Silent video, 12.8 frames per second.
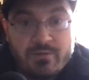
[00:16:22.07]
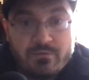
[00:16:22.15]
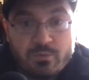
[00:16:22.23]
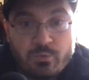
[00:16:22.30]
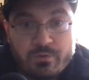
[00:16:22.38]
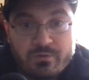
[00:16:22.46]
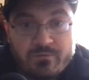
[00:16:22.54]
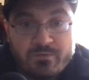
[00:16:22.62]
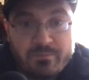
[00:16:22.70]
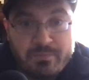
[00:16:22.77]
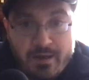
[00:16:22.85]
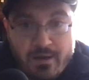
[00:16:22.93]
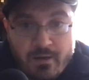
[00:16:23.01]
if you're ordering
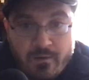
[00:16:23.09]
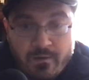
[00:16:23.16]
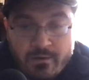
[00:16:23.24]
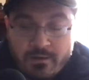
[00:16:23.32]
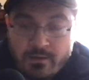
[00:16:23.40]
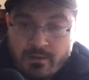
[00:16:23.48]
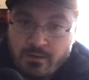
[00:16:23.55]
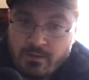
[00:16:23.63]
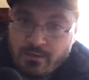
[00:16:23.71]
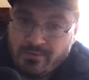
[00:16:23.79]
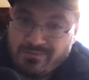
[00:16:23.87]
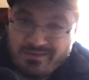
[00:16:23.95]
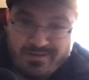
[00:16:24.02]
from there,
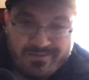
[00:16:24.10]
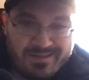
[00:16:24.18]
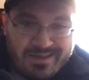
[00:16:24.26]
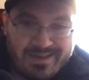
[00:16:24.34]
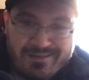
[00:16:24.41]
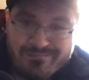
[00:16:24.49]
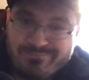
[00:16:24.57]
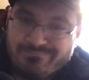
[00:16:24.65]
they're like